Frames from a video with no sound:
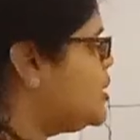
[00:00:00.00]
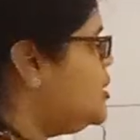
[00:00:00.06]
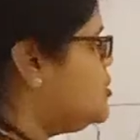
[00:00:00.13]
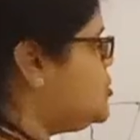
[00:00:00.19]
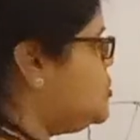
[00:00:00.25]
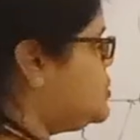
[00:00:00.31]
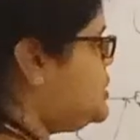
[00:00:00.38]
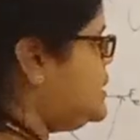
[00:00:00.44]

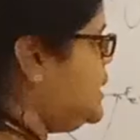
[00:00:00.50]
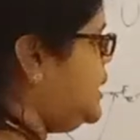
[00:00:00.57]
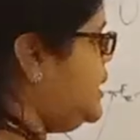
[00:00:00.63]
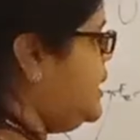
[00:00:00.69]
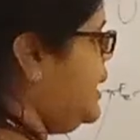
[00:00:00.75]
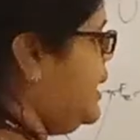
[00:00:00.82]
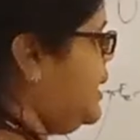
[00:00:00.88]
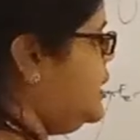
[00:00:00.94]
So
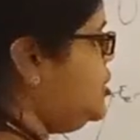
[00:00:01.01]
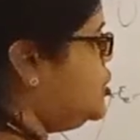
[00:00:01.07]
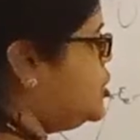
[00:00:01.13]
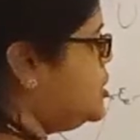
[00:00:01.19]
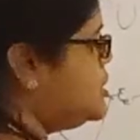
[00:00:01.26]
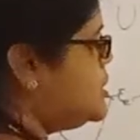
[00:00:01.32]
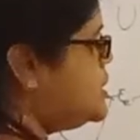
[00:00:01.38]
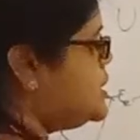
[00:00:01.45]
CH,
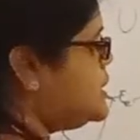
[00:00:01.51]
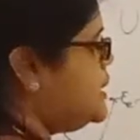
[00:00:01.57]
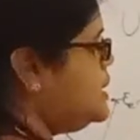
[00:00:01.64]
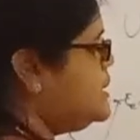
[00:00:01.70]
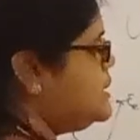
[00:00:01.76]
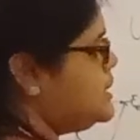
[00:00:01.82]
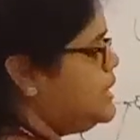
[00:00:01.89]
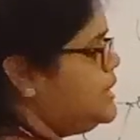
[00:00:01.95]

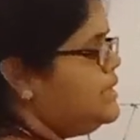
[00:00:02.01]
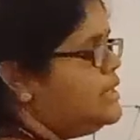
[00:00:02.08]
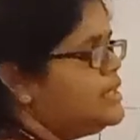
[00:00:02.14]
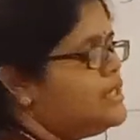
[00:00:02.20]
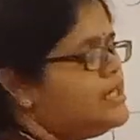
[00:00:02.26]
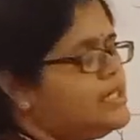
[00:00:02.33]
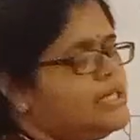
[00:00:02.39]
CC,